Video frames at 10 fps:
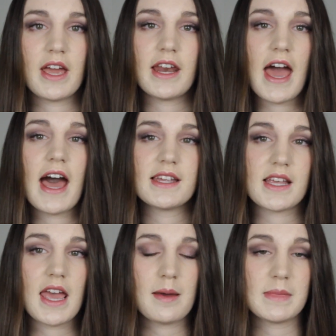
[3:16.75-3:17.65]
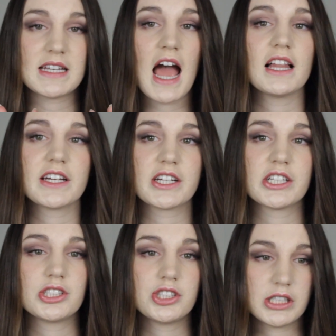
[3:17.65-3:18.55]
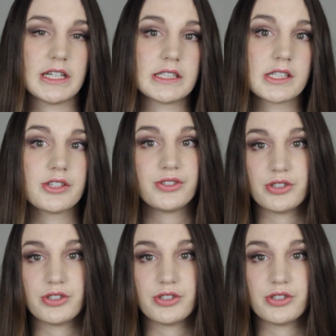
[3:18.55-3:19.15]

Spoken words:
and it has a metallic sheen